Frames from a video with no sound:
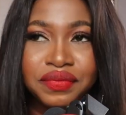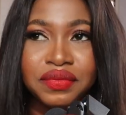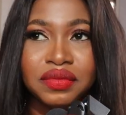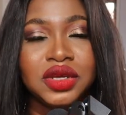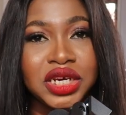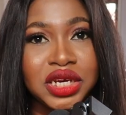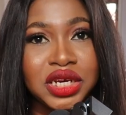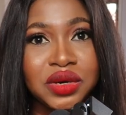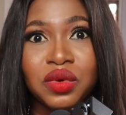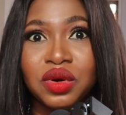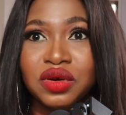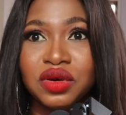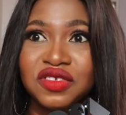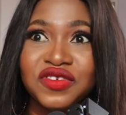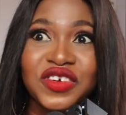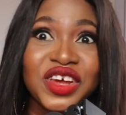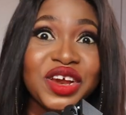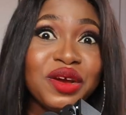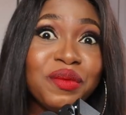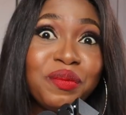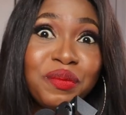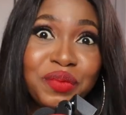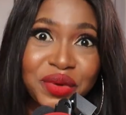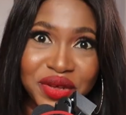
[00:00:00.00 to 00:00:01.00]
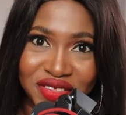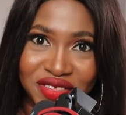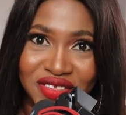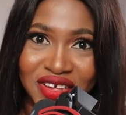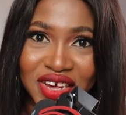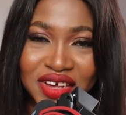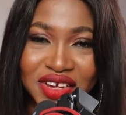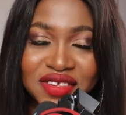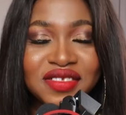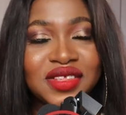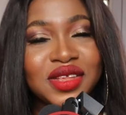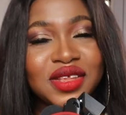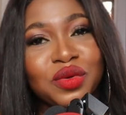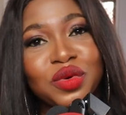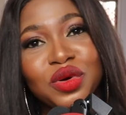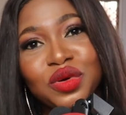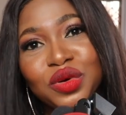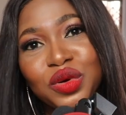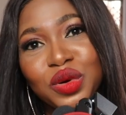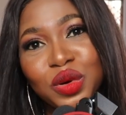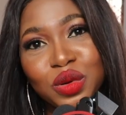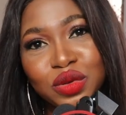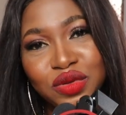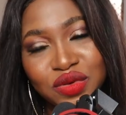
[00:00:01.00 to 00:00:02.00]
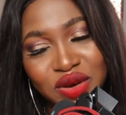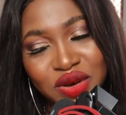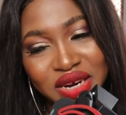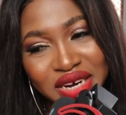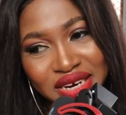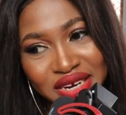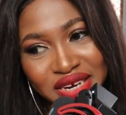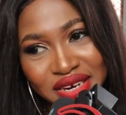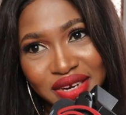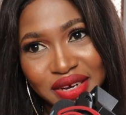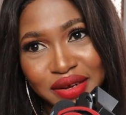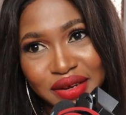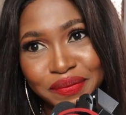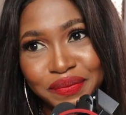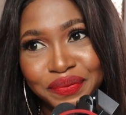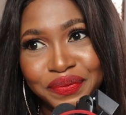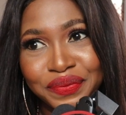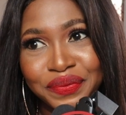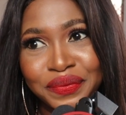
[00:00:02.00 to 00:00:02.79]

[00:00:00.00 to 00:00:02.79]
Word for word: She was very precise. They want to go to Canada.